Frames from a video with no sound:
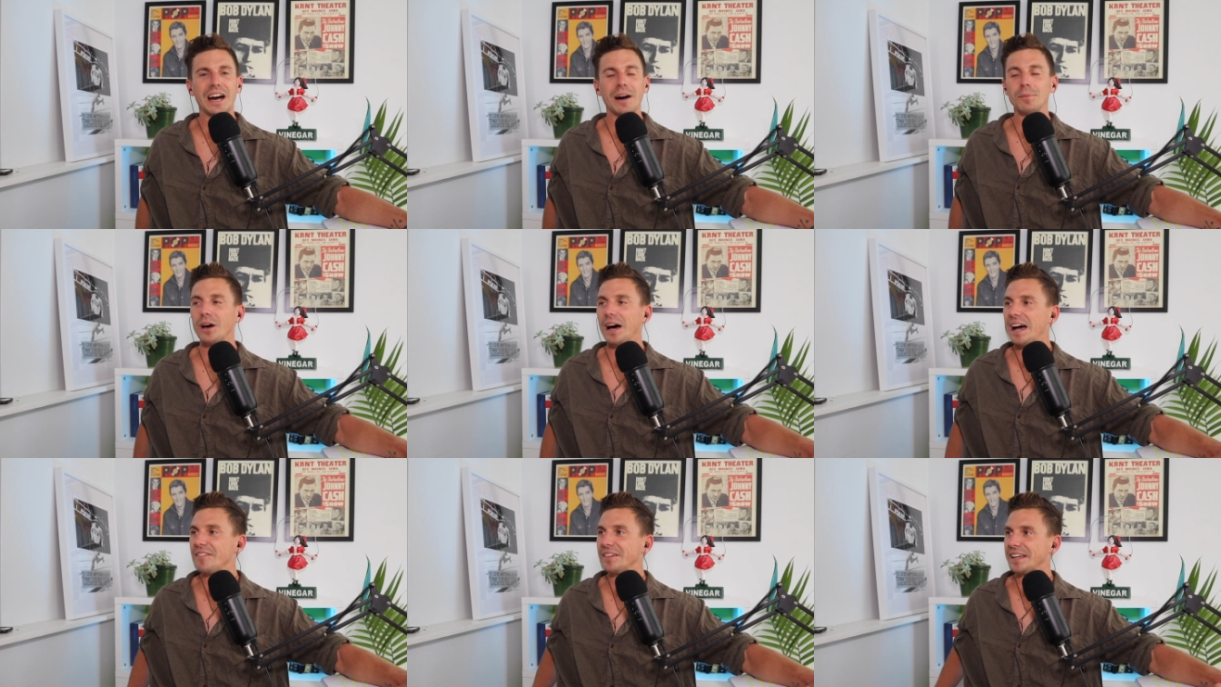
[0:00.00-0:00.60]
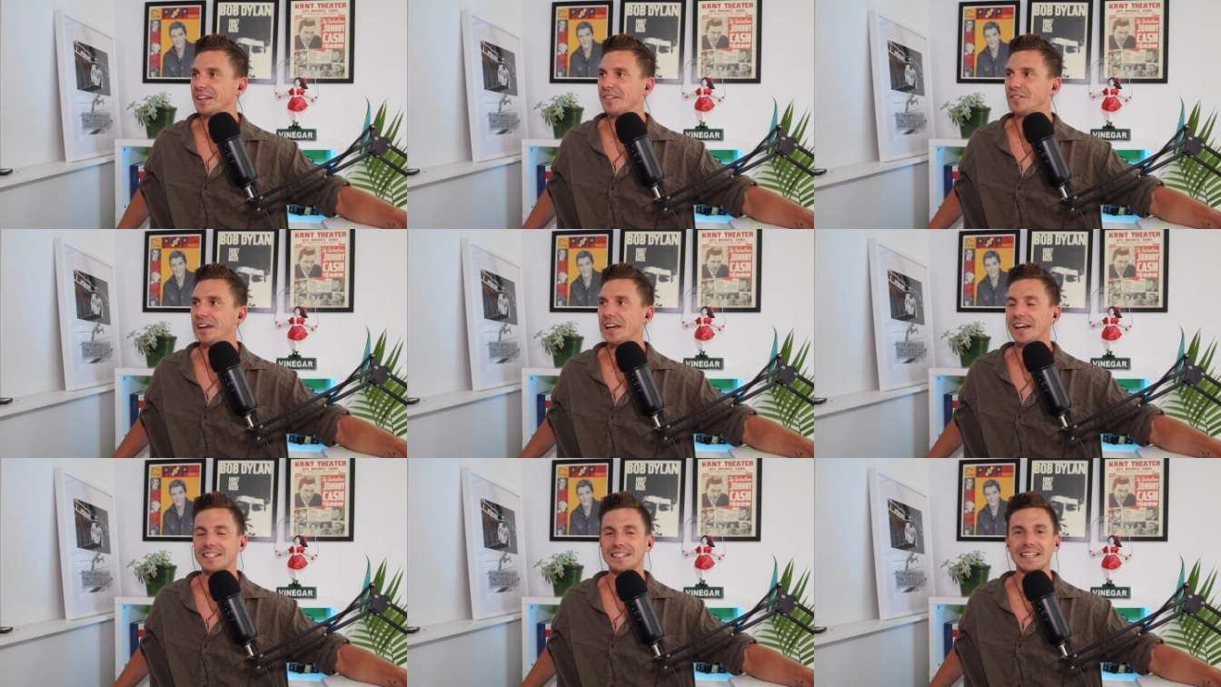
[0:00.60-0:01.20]
I'm not having an
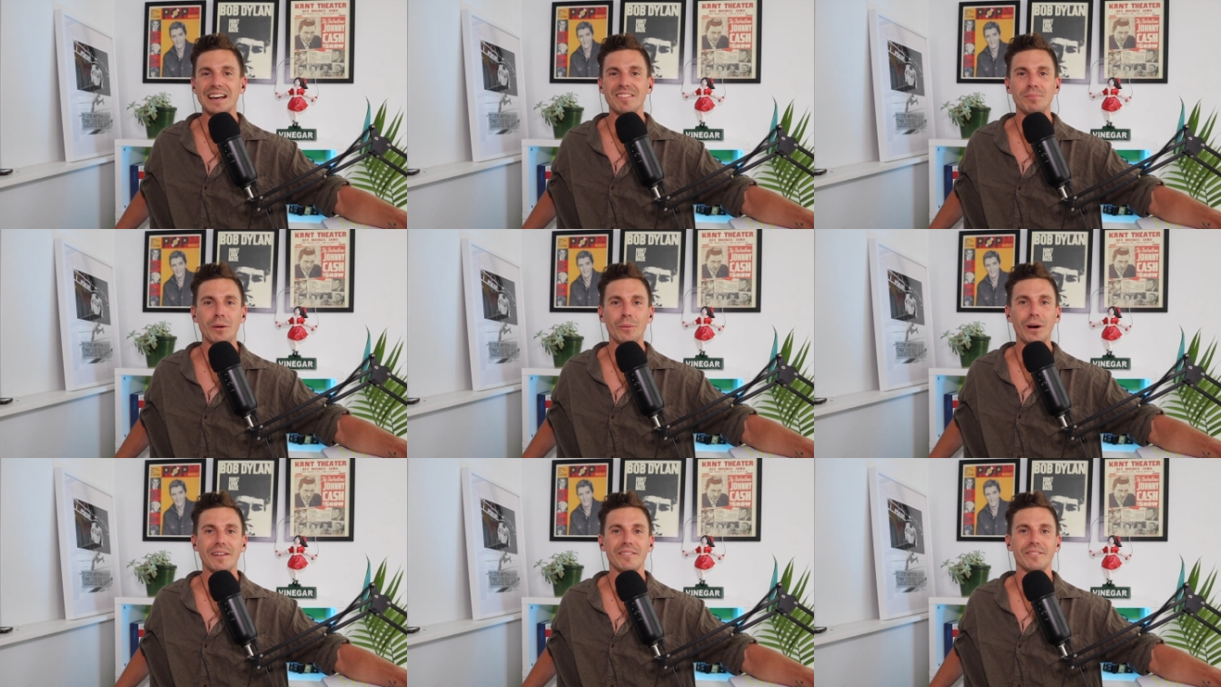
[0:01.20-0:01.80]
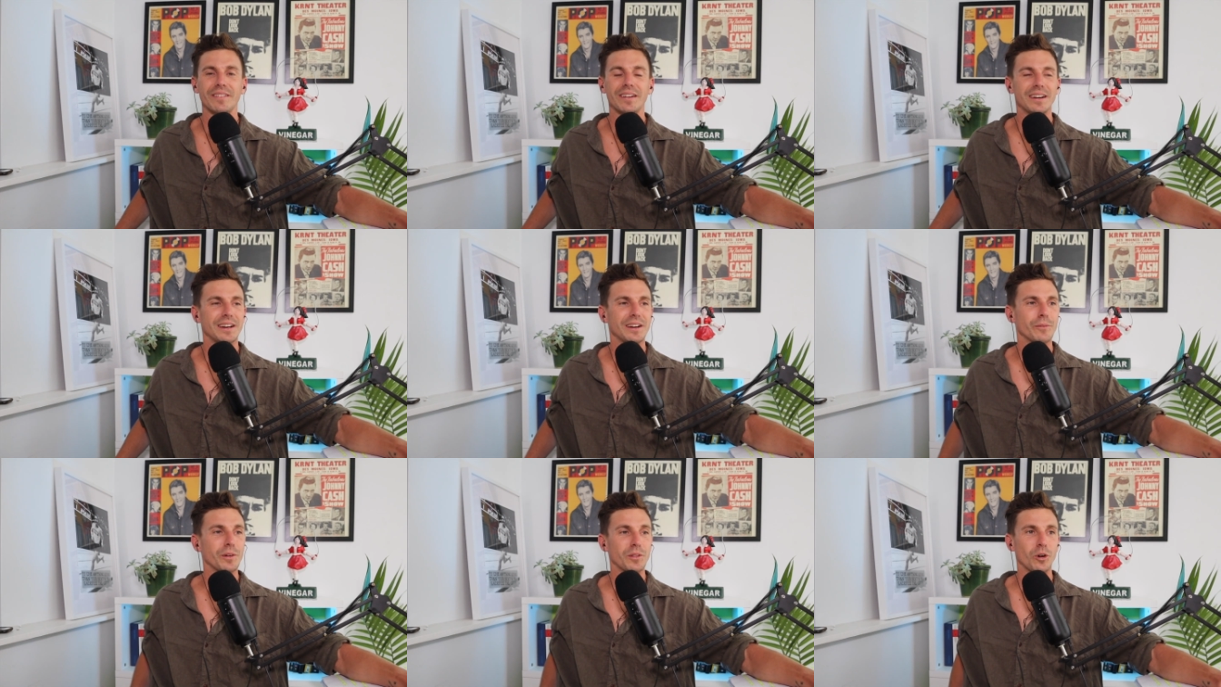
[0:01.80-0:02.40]
affair because I love my wife
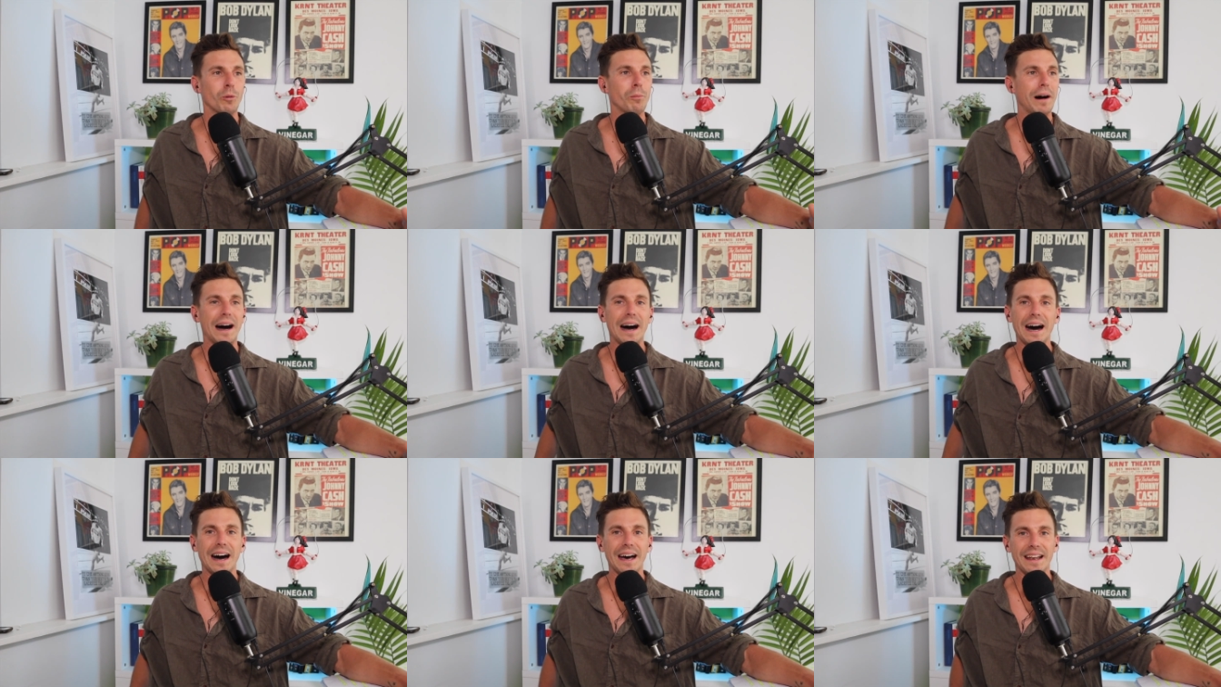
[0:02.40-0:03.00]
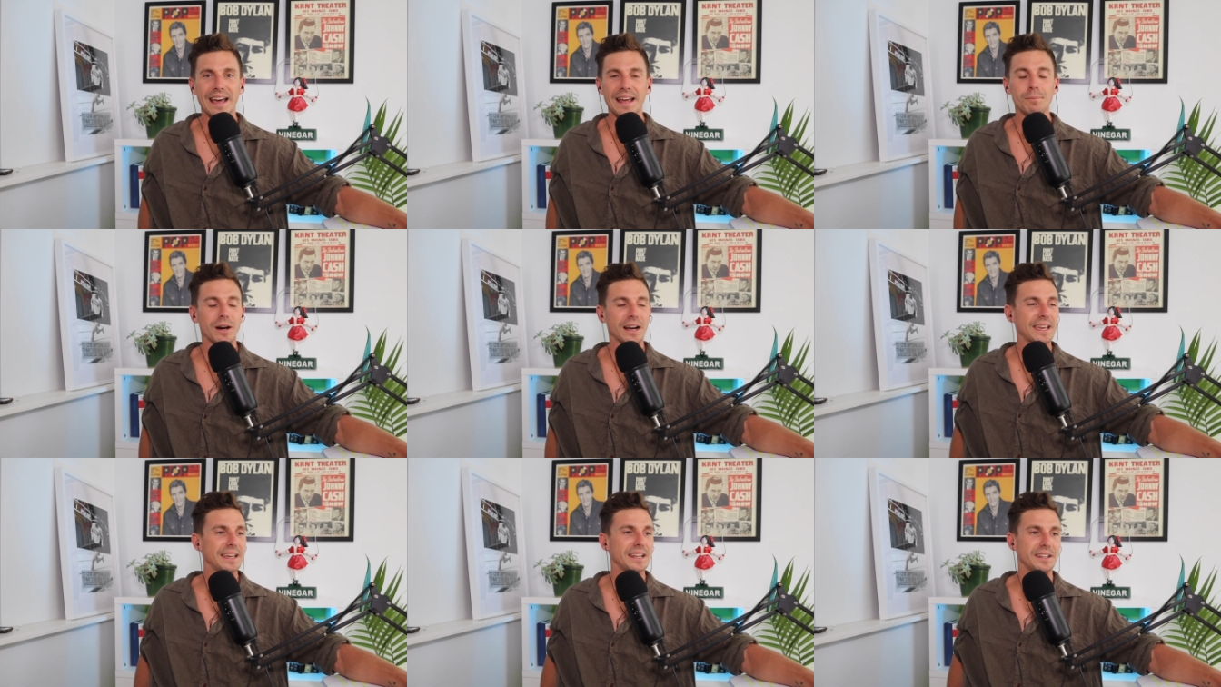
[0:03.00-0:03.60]
with all my heart and my
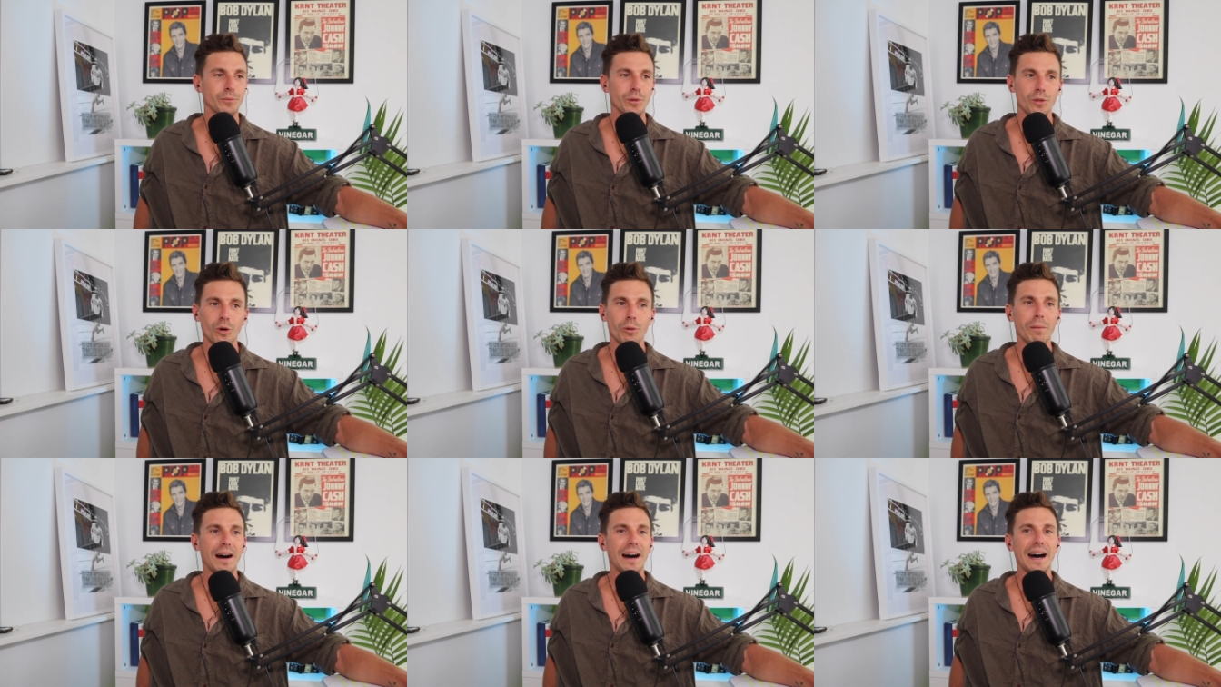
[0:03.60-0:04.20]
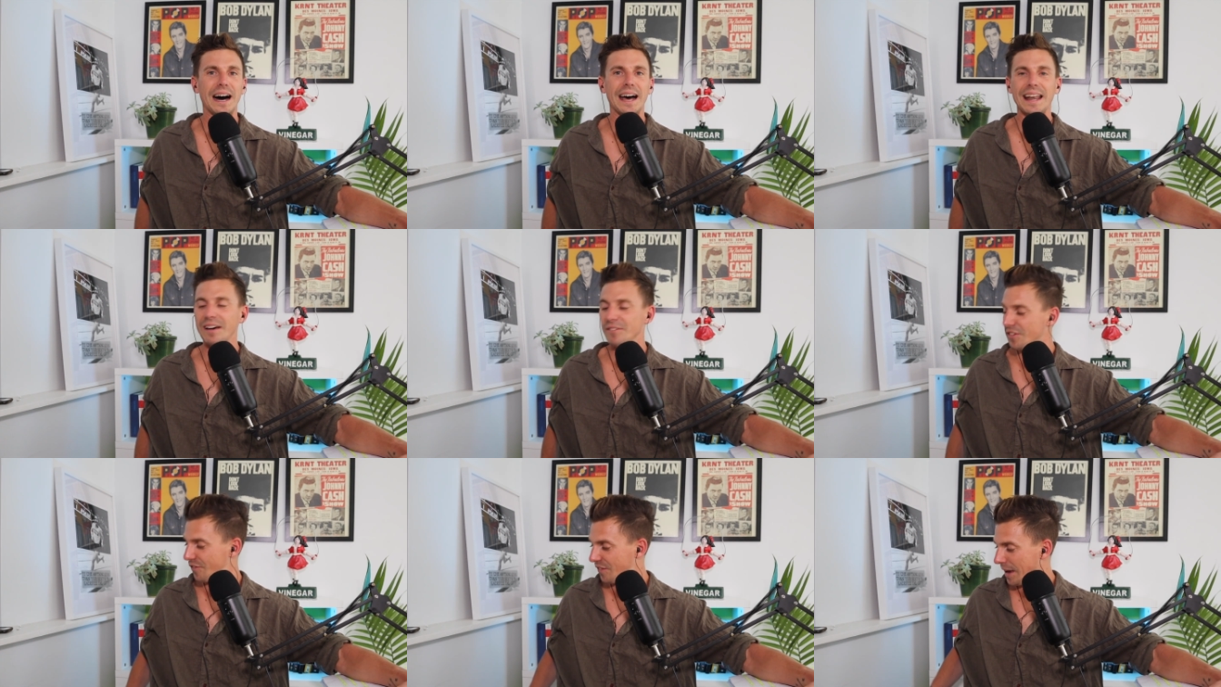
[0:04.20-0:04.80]
kid with all my heart. I
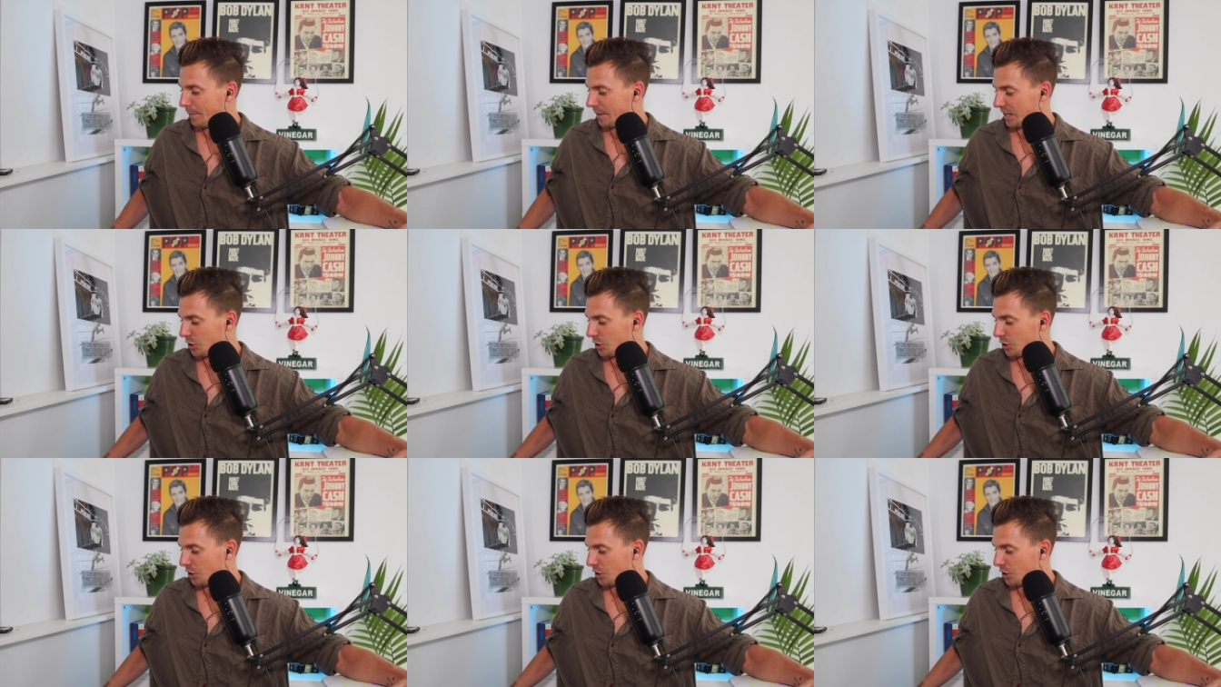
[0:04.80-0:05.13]
love the family